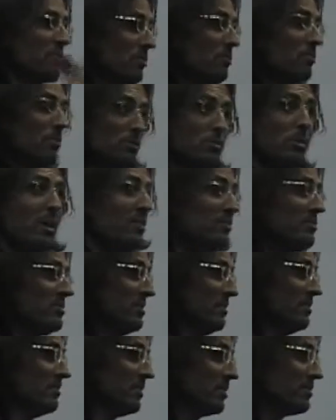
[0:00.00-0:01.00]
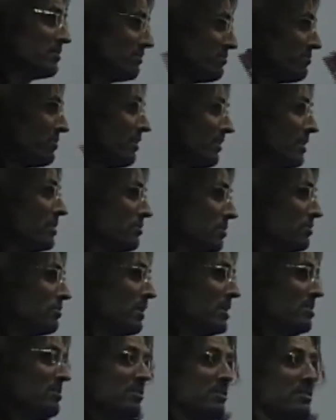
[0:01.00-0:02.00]
It's a good question. It's a very good
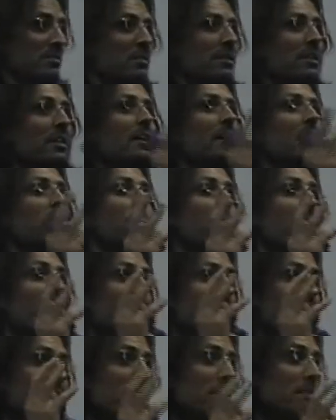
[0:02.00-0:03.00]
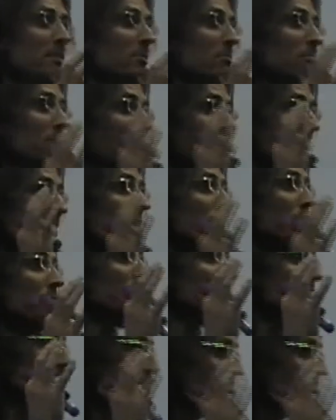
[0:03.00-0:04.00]
question. But there, but there is an